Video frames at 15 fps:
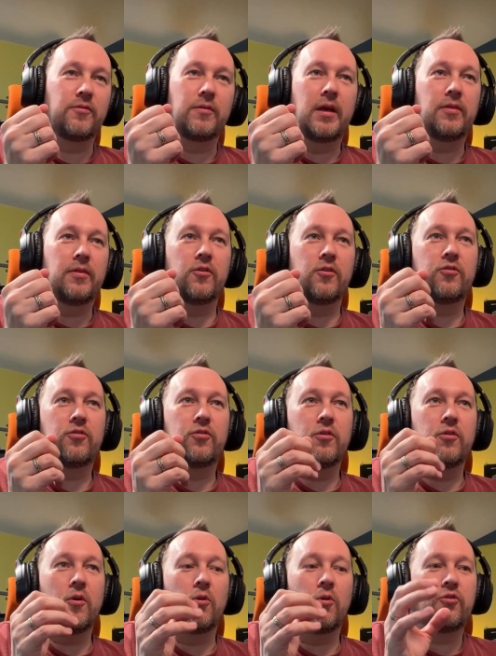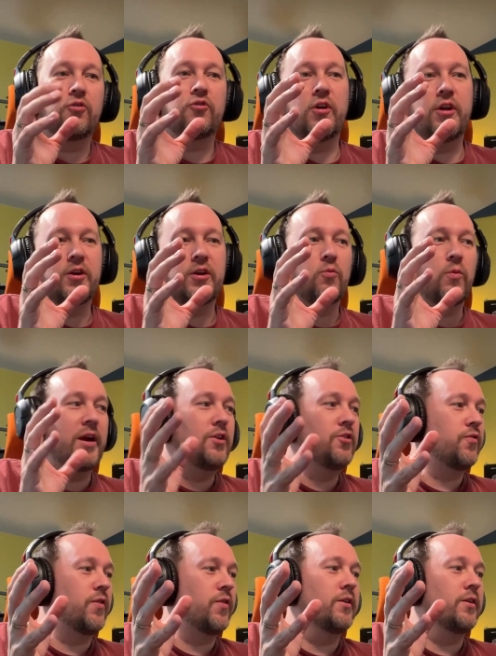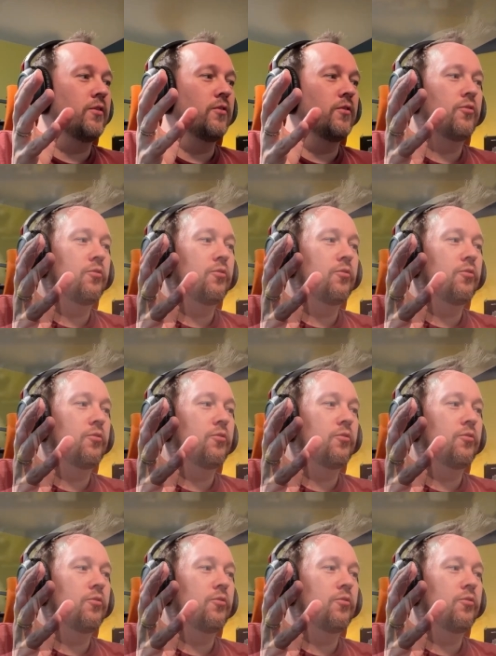there's the ultrasonic rangefinders